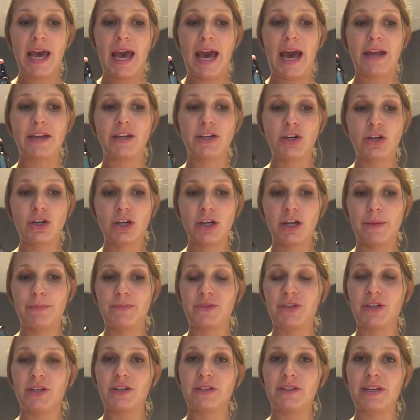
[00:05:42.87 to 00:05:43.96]
And
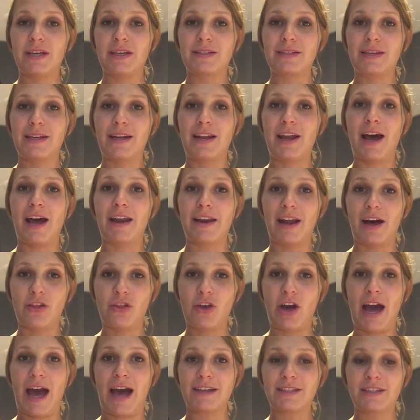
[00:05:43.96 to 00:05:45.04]
eucalyptus is
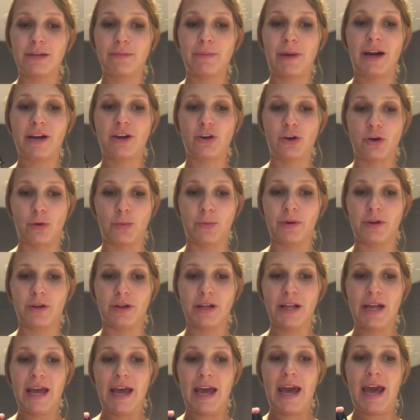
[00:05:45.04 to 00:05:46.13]
another
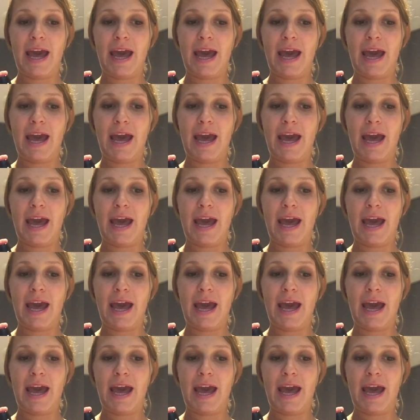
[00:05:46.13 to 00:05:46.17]
antimicrobial,